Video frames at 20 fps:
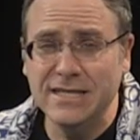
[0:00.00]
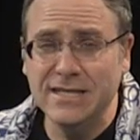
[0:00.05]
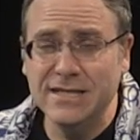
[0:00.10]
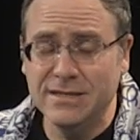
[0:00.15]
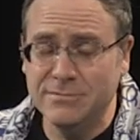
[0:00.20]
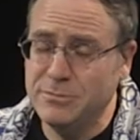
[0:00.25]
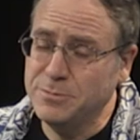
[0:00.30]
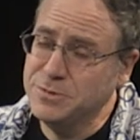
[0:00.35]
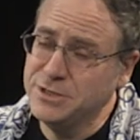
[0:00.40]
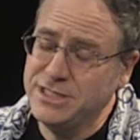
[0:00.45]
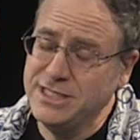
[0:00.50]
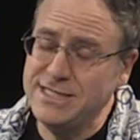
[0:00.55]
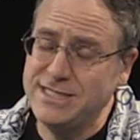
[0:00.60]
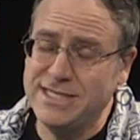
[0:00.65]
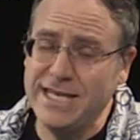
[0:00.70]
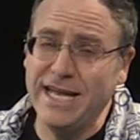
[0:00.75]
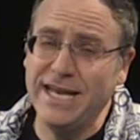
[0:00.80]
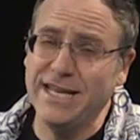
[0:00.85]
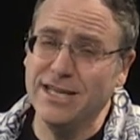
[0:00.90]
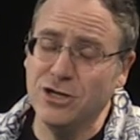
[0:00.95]
remember, she'd
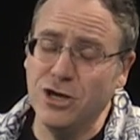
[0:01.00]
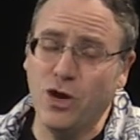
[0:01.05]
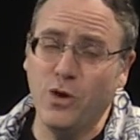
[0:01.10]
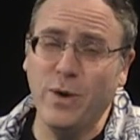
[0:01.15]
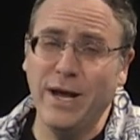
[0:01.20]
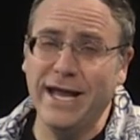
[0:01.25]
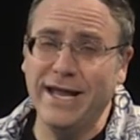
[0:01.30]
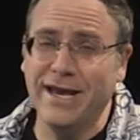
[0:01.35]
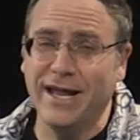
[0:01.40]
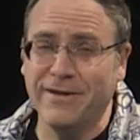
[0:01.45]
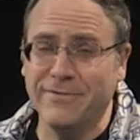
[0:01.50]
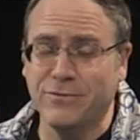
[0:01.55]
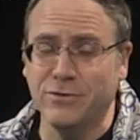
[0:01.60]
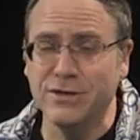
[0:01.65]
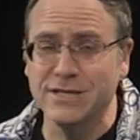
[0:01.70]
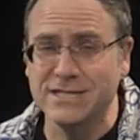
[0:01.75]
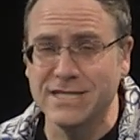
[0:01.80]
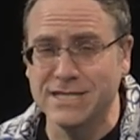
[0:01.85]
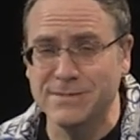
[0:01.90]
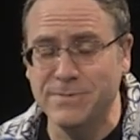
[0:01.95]
said it'll go away in like 4 to
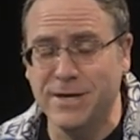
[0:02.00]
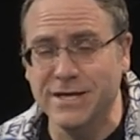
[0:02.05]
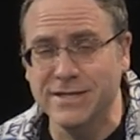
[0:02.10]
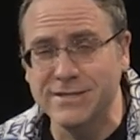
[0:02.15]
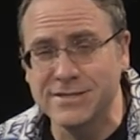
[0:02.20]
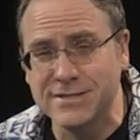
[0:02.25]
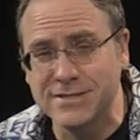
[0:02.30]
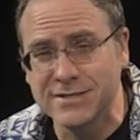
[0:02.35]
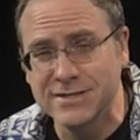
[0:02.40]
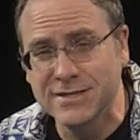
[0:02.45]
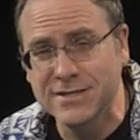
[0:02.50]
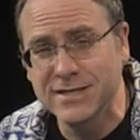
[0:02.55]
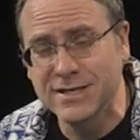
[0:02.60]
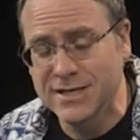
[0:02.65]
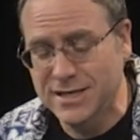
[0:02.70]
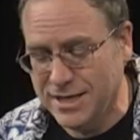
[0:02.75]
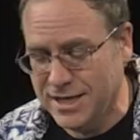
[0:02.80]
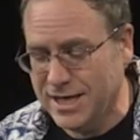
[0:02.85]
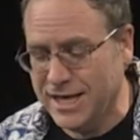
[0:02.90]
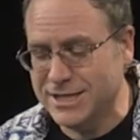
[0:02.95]
6 months,
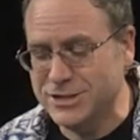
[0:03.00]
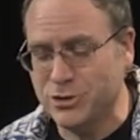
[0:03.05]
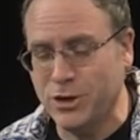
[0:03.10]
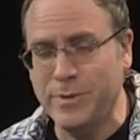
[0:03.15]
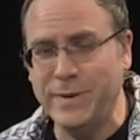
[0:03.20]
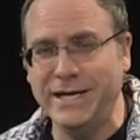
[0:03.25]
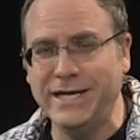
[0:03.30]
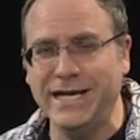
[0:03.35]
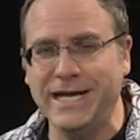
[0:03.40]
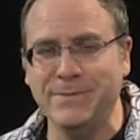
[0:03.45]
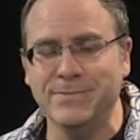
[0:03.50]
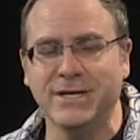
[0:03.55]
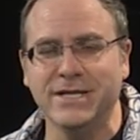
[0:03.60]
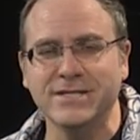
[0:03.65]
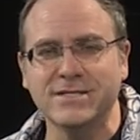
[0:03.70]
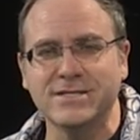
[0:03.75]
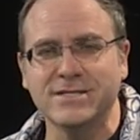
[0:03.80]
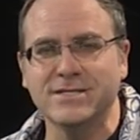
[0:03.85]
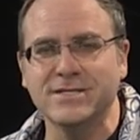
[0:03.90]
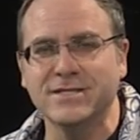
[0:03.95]
so I waited 8
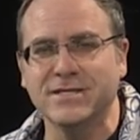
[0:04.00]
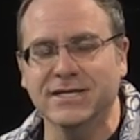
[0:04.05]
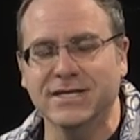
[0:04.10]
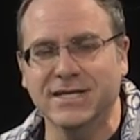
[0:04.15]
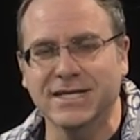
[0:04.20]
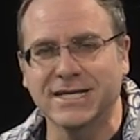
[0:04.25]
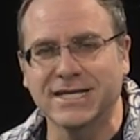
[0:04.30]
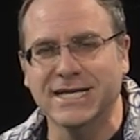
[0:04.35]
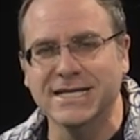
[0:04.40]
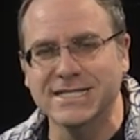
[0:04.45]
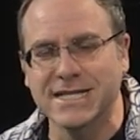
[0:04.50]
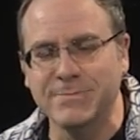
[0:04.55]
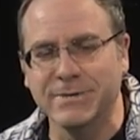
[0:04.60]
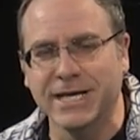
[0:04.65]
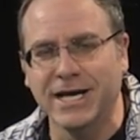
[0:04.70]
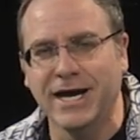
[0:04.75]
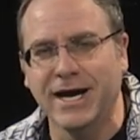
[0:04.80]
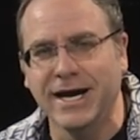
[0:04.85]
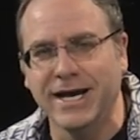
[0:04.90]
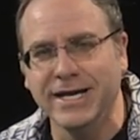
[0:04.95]
months, because I'm a
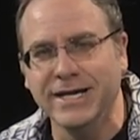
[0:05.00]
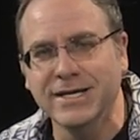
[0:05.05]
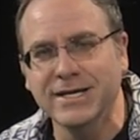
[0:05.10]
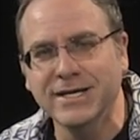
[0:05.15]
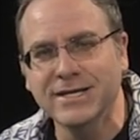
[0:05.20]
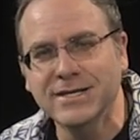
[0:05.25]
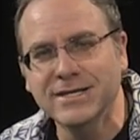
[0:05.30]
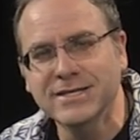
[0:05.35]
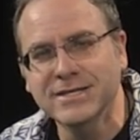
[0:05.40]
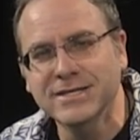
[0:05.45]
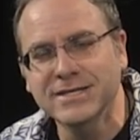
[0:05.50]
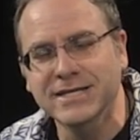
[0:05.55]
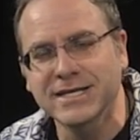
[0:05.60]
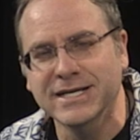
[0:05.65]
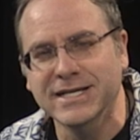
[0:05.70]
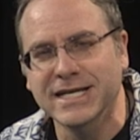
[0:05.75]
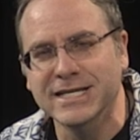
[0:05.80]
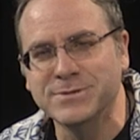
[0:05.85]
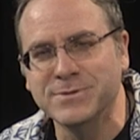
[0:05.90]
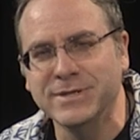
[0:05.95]
guy,
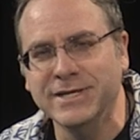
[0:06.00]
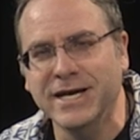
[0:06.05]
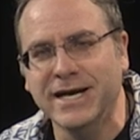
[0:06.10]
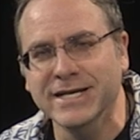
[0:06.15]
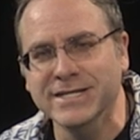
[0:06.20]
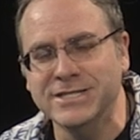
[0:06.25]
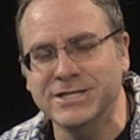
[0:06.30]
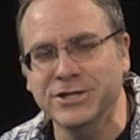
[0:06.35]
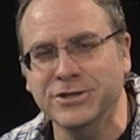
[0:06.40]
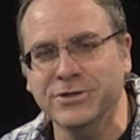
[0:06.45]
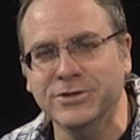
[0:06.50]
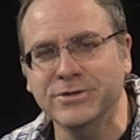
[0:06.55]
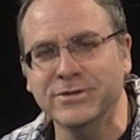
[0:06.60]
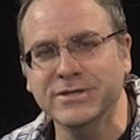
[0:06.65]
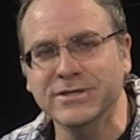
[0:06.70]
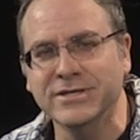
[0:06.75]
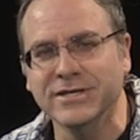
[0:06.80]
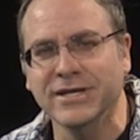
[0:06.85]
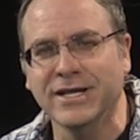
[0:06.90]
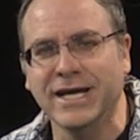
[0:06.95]
and that's what guys do.
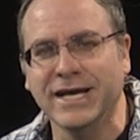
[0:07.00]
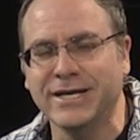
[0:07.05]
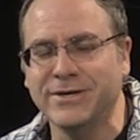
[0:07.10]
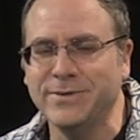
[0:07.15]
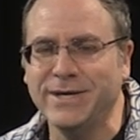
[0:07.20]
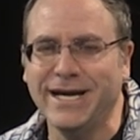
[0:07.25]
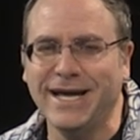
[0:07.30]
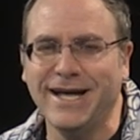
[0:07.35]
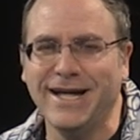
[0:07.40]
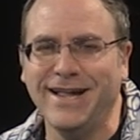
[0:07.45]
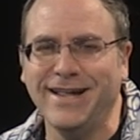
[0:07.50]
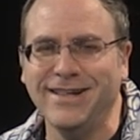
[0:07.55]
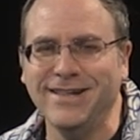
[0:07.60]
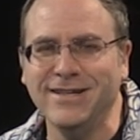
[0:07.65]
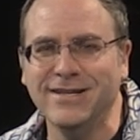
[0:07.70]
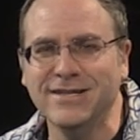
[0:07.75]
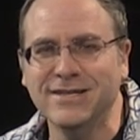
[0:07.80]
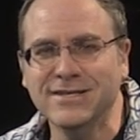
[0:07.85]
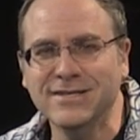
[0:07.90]
They're like, well,